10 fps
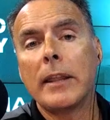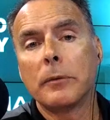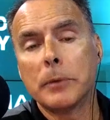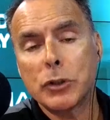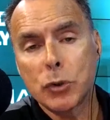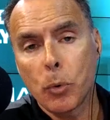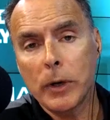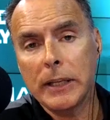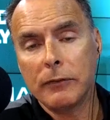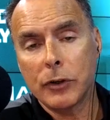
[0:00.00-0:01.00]
the
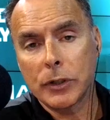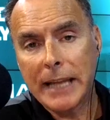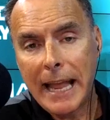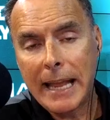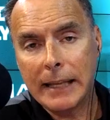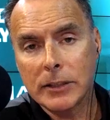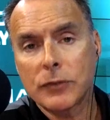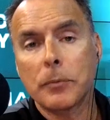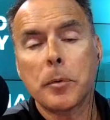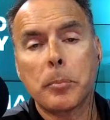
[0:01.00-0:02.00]
majority of your gains
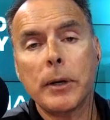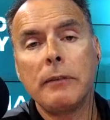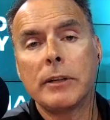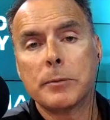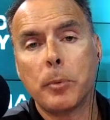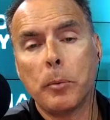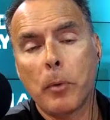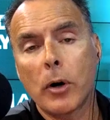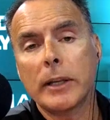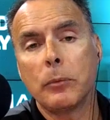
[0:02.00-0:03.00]
from the previous bull
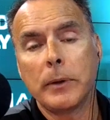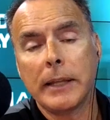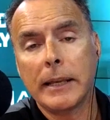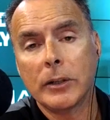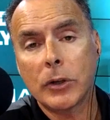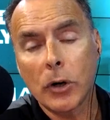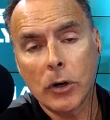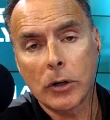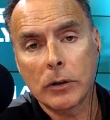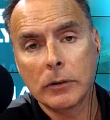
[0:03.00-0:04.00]
market when they
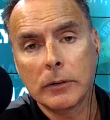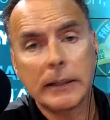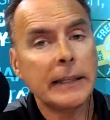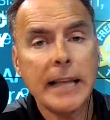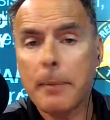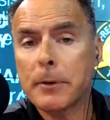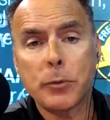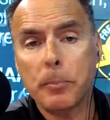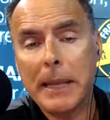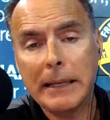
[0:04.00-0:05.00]
occur. And this happens
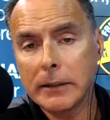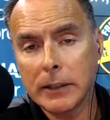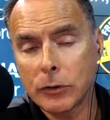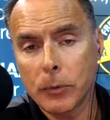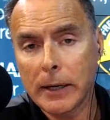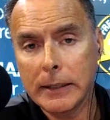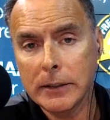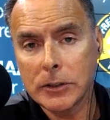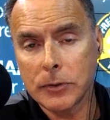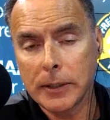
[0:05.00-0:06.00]
repeatedly throughout
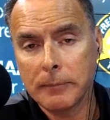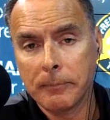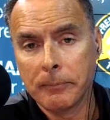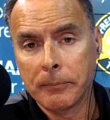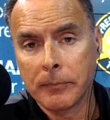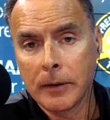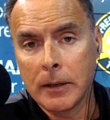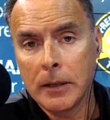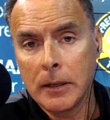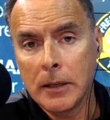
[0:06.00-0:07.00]
history.
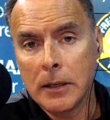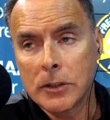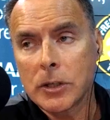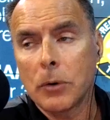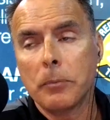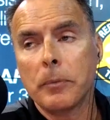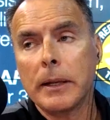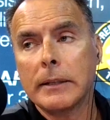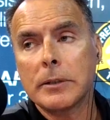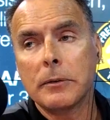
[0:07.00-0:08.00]
So
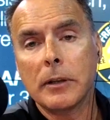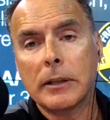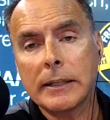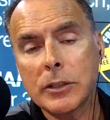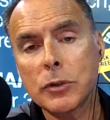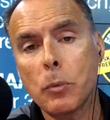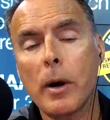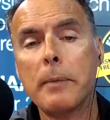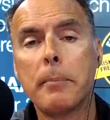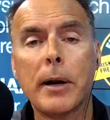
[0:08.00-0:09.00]
this is
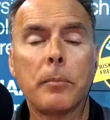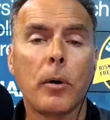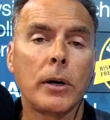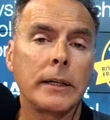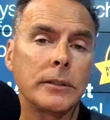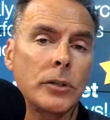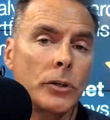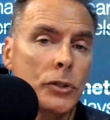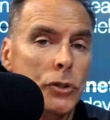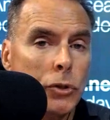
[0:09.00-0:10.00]
why bear markets are
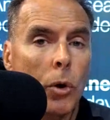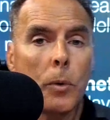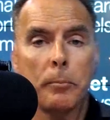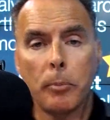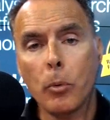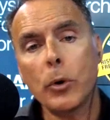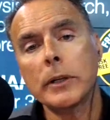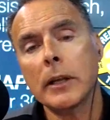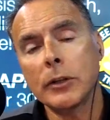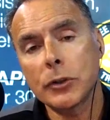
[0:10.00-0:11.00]
so important
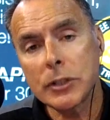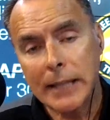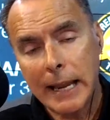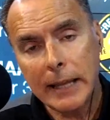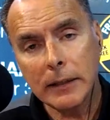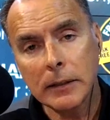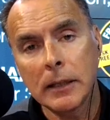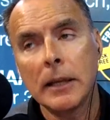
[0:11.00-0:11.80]
to understand